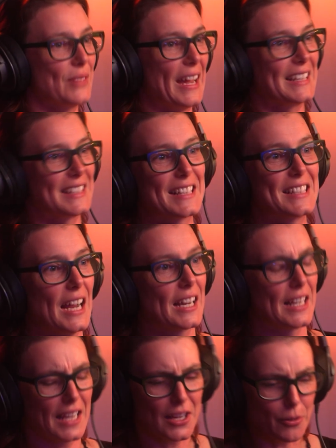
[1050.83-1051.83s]
Yes,
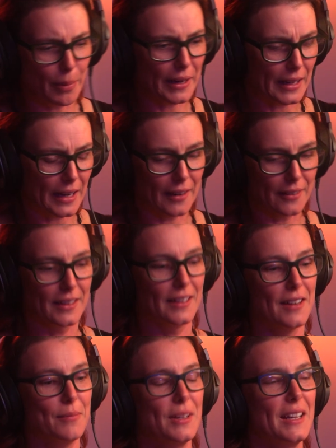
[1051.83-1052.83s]
exactly. Get your bucket out.
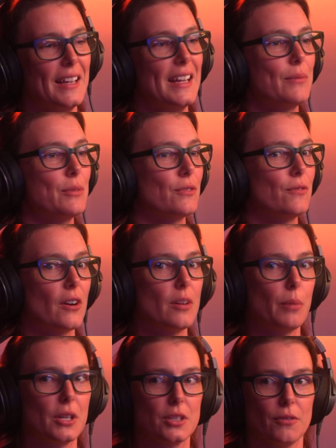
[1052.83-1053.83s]
It was very
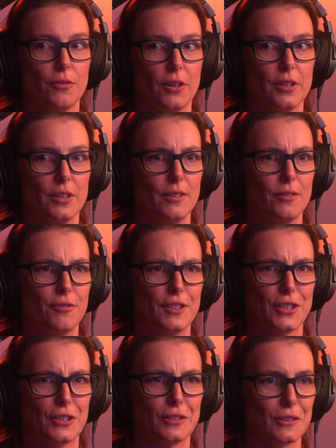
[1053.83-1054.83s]
much a very
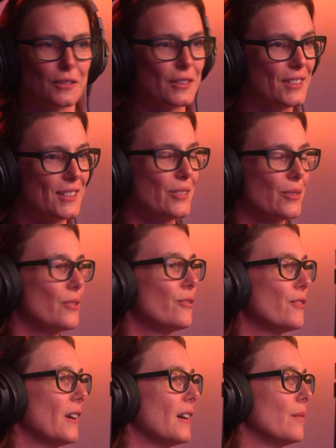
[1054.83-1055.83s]
physical sort
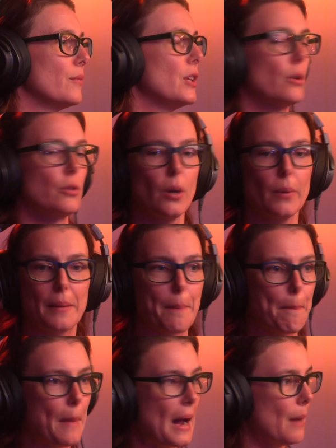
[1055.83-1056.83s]
of, go out
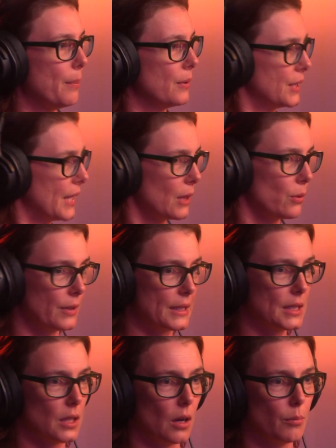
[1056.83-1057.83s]
and map and take all
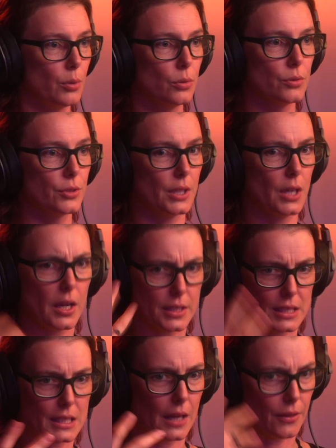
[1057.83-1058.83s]
these samples and
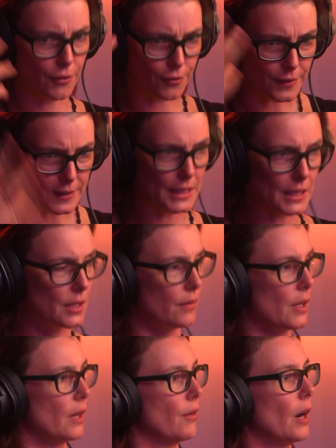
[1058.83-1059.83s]
understand the physics of
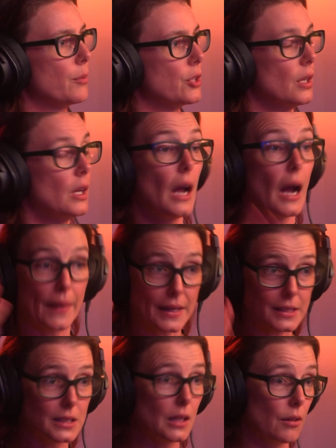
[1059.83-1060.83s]
the eruption. And
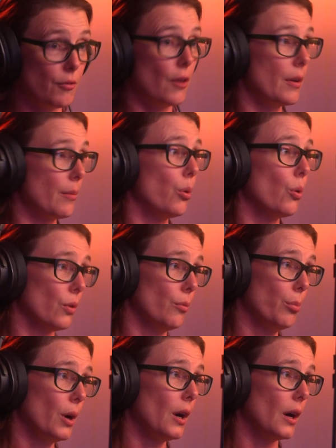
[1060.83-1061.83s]
that's still a very
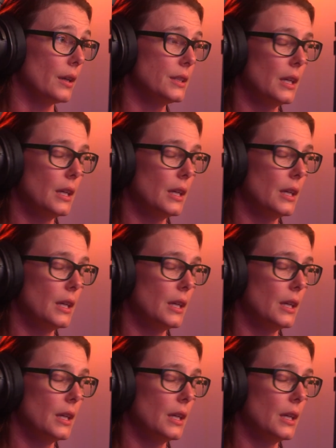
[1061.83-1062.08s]
important part.